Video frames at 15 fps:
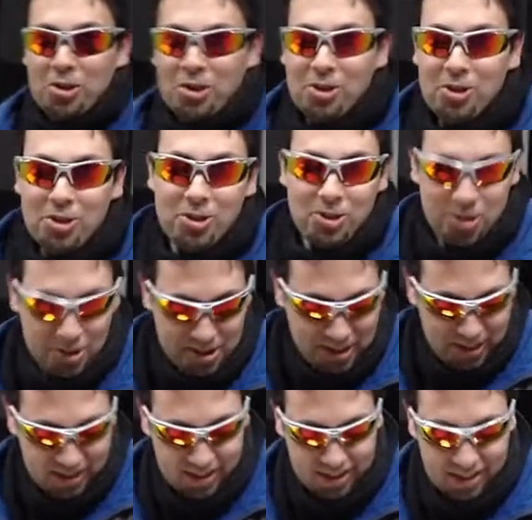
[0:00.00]

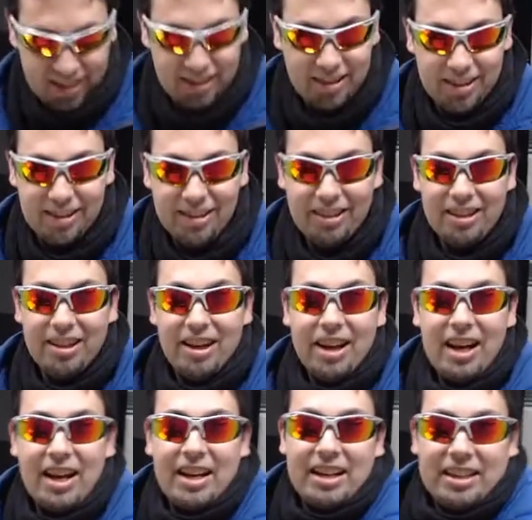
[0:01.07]

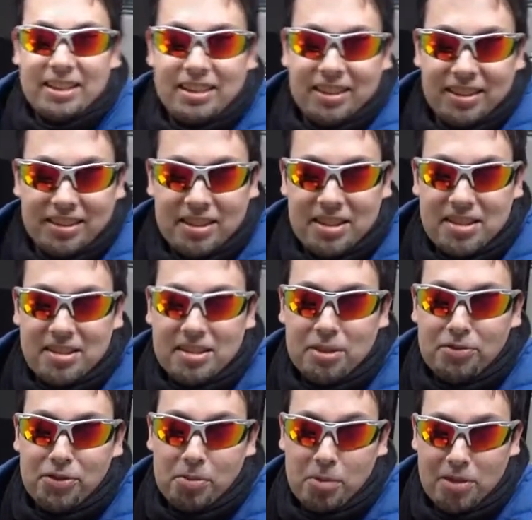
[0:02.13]
Hi, this is
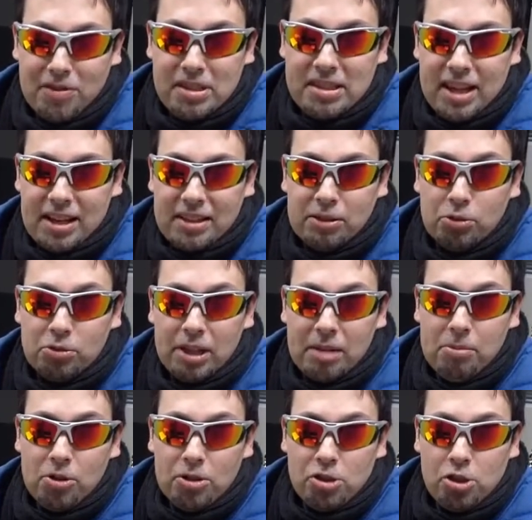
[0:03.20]
Nir from NoviSign and today
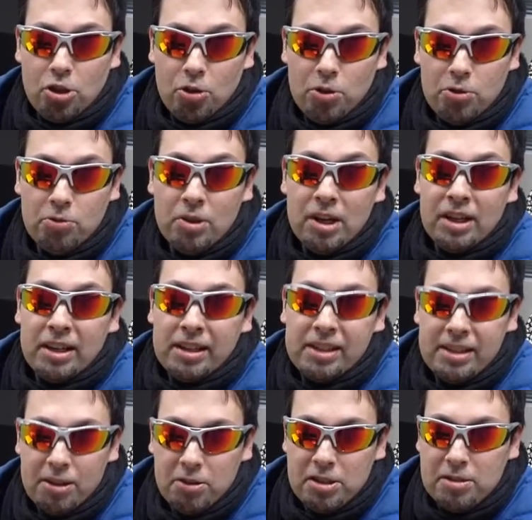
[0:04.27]
I'm going to show you
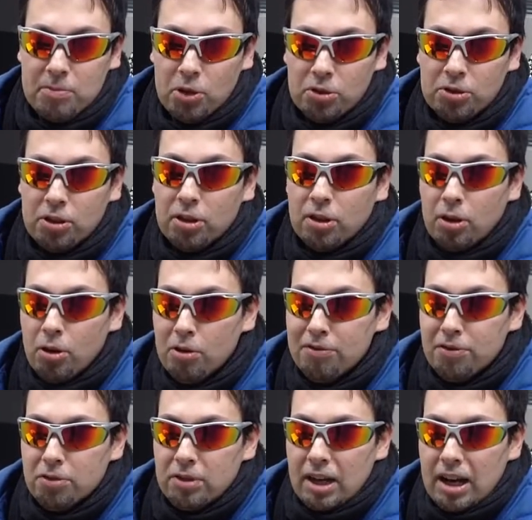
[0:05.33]
kiosk mode
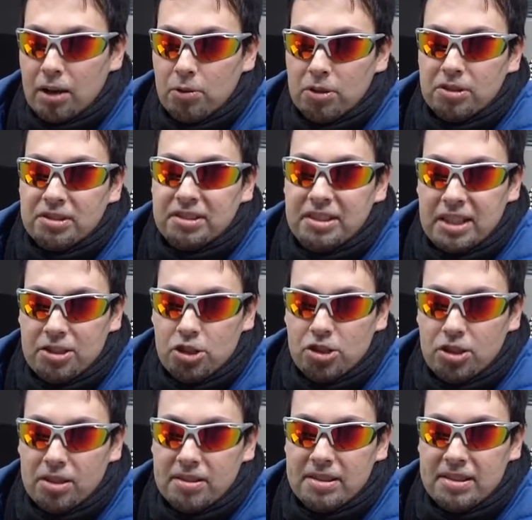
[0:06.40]
over our
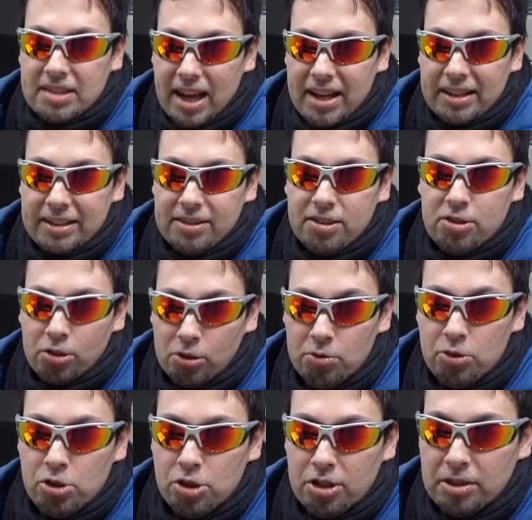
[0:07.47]
digital signage
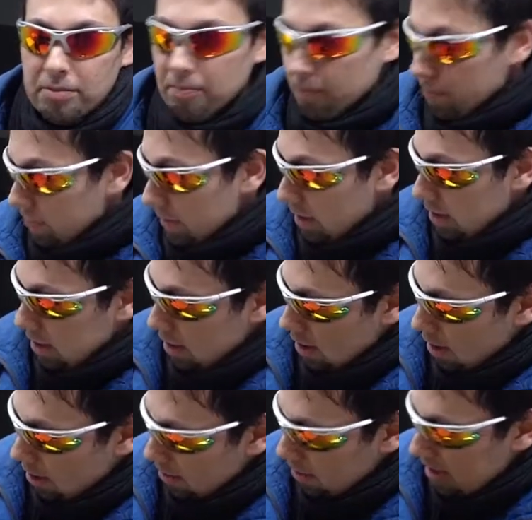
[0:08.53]
solution
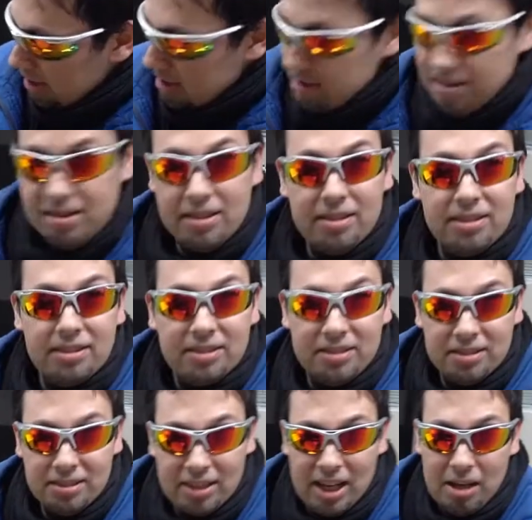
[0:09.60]
on this
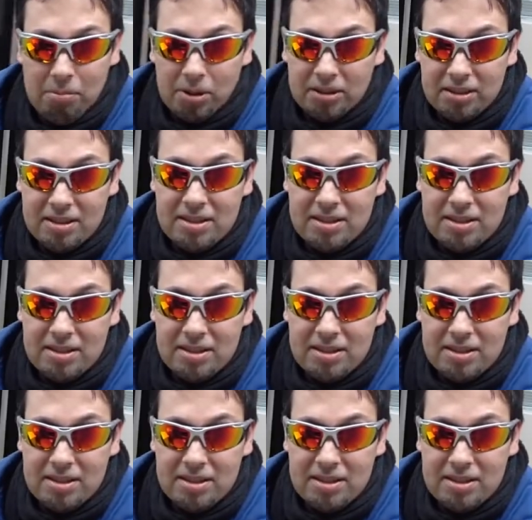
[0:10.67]
tablet.